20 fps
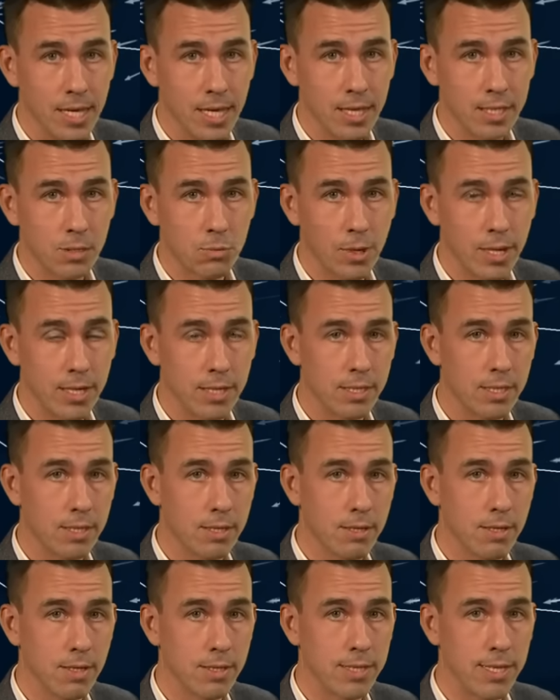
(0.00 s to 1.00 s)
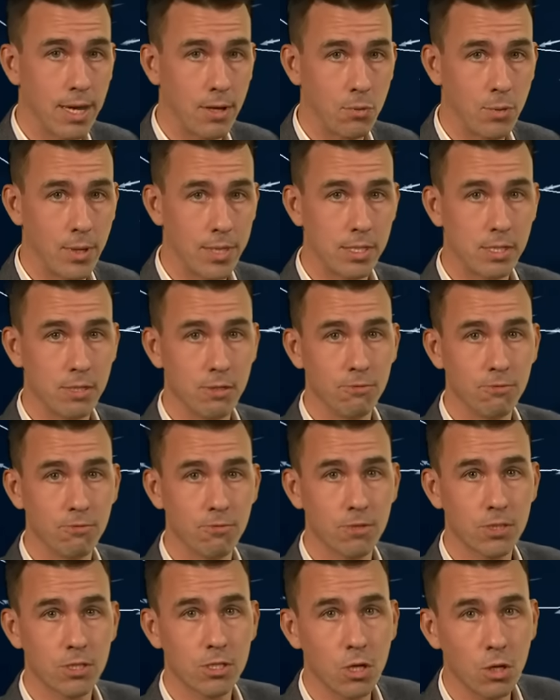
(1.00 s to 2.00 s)
as well as the southwest
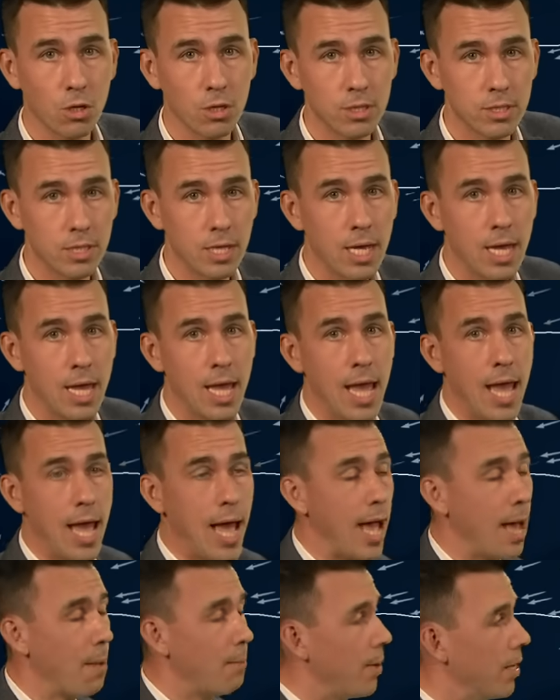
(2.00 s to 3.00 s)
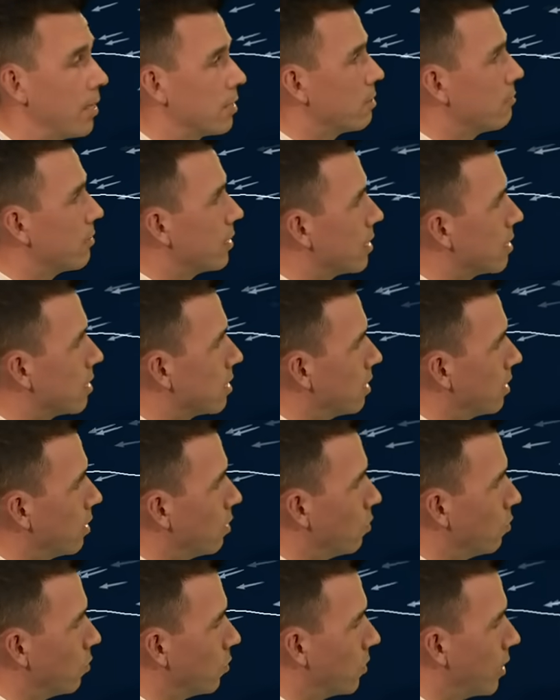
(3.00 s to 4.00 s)
of Scotland and parts of eastern
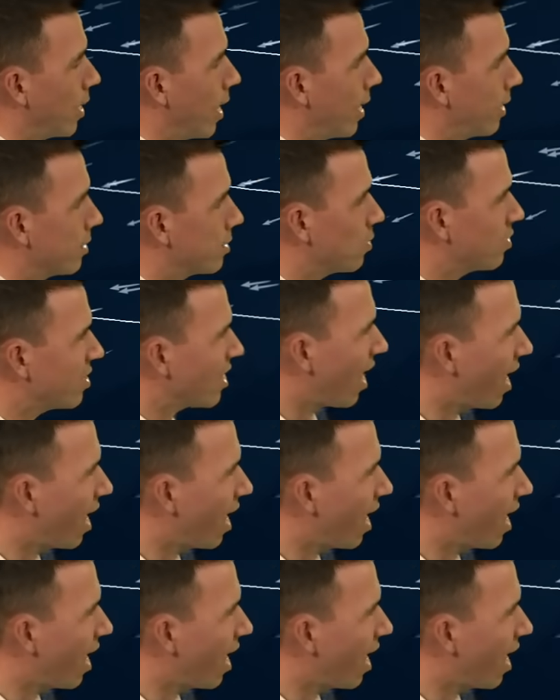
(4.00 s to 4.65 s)
Northern Ireland. So it's